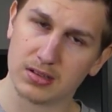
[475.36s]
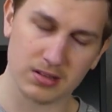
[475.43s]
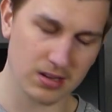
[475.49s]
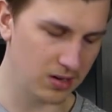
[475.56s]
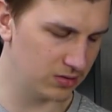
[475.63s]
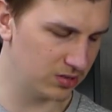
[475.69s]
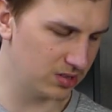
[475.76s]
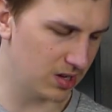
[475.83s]
They
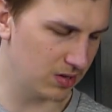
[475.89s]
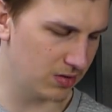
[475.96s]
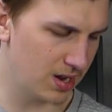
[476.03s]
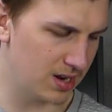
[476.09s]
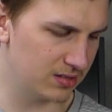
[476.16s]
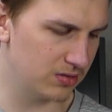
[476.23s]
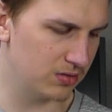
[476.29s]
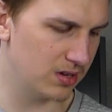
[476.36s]
all sound
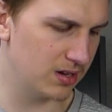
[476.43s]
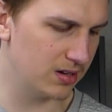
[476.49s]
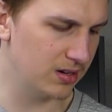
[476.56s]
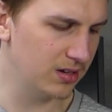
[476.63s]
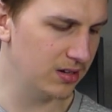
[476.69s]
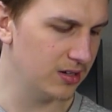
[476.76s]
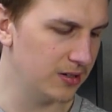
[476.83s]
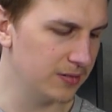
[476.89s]
nice together.
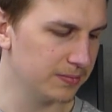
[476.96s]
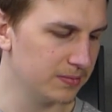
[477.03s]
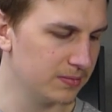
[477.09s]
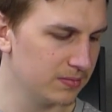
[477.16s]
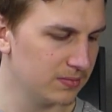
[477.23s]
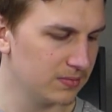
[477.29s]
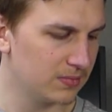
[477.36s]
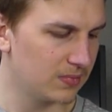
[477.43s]

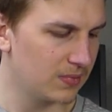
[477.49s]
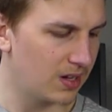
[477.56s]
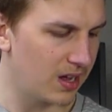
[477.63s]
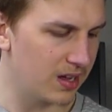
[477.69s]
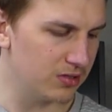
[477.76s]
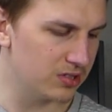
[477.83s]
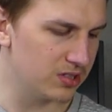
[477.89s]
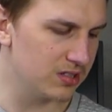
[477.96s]

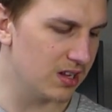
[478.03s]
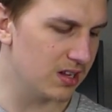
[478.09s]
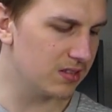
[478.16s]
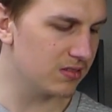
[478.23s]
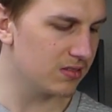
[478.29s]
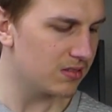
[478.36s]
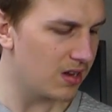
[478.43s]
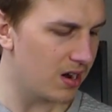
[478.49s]
Can you see
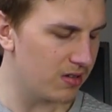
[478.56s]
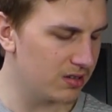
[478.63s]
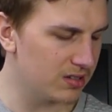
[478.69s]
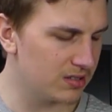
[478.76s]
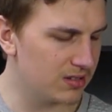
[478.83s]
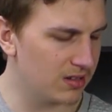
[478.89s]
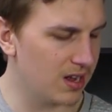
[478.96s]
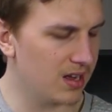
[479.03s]
that there
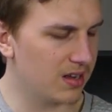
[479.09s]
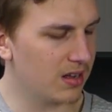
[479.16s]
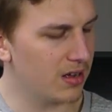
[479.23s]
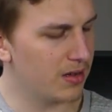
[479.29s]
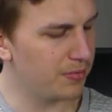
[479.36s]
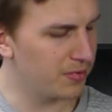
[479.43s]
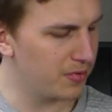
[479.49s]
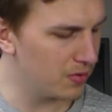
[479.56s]
is like
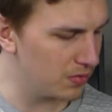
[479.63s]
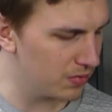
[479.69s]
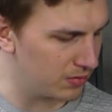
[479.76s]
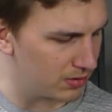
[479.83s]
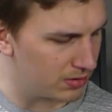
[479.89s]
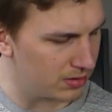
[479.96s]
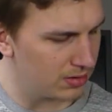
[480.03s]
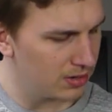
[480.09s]
a few
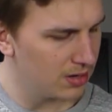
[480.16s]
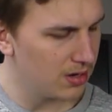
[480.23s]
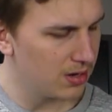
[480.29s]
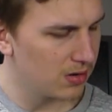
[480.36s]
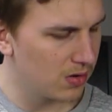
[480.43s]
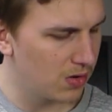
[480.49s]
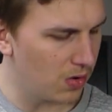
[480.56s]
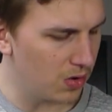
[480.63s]

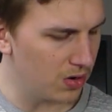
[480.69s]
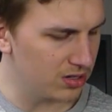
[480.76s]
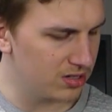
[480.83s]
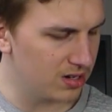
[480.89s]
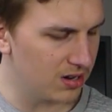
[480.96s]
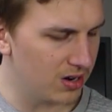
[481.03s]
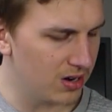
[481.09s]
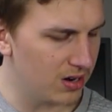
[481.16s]
chords
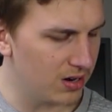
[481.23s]
that